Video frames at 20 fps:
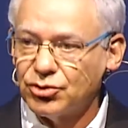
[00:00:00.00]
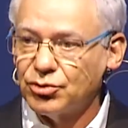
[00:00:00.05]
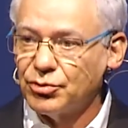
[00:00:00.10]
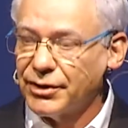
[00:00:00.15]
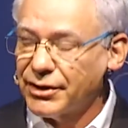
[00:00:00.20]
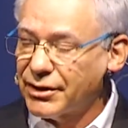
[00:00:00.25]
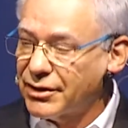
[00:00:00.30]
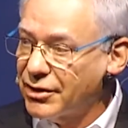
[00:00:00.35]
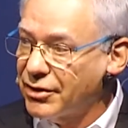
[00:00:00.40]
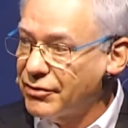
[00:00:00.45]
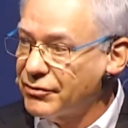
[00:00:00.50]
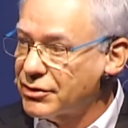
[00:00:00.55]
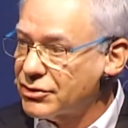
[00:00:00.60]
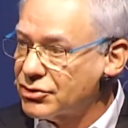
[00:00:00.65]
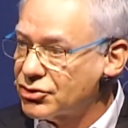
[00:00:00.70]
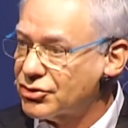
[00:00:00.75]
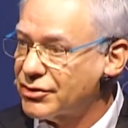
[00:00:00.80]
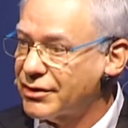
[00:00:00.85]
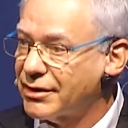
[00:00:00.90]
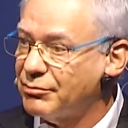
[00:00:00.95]
to
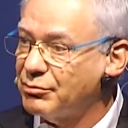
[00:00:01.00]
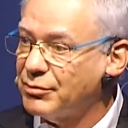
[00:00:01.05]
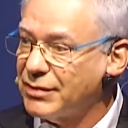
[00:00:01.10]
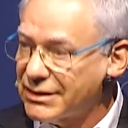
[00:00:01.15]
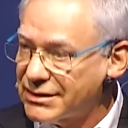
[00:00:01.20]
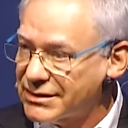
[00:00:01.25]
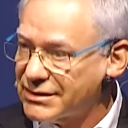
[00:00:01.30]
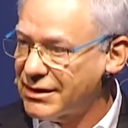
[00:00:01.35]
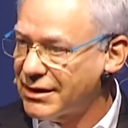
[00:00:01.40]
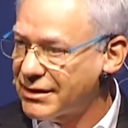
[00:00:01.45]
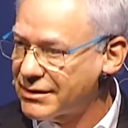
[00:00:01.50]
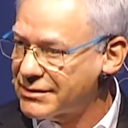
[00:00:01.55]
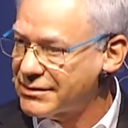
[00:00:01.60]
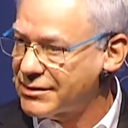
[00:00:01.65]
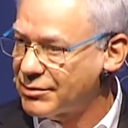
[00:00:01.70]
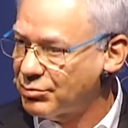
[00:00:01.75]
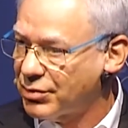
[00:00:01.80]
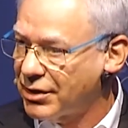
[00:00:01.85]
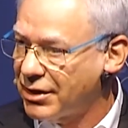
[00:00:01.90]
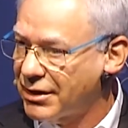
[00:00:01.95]
encourage their mid-sized
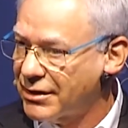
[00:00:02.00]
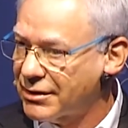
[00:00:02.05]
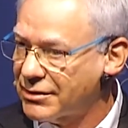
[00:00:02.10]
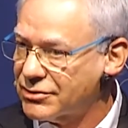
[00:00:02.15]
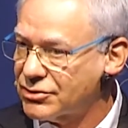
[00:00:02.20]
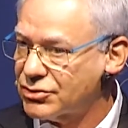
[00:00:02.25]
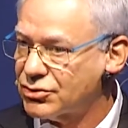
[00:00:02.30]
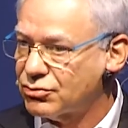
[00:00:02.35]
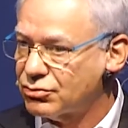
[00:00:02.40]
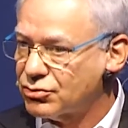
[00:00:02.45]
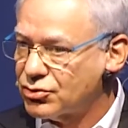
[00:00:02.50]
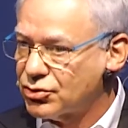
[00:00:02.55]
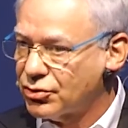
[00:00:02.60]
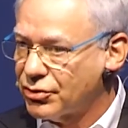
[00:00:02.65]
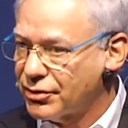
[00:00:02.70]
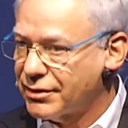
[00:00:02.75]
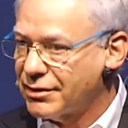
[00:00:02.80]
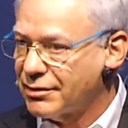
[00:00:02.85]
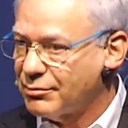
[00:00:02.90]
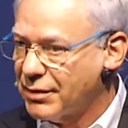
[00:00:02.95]
suppliers to
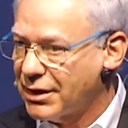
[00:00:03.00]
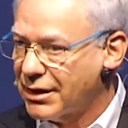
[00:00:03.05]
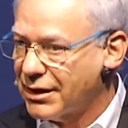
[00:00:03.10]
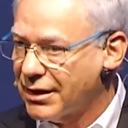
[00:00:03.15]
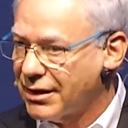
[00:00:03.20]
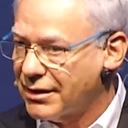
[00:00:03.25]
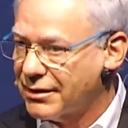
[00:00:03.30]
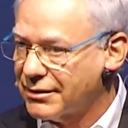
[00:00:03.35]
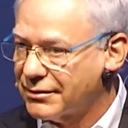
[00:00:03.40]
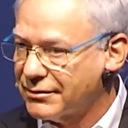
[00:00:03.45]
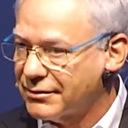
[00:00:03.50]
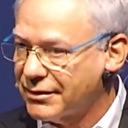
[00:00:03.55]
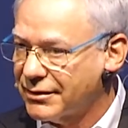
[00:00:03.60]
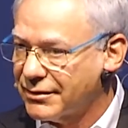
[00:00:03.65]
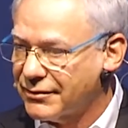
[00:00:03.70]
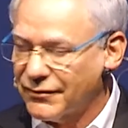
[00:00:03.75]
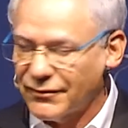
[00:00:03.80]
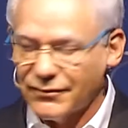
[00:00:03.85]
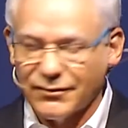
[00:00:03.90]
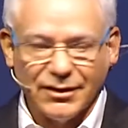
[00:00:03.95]
join the Maala
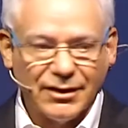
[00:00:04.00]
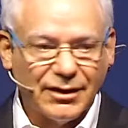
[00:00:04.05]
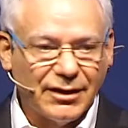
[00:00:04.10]
Index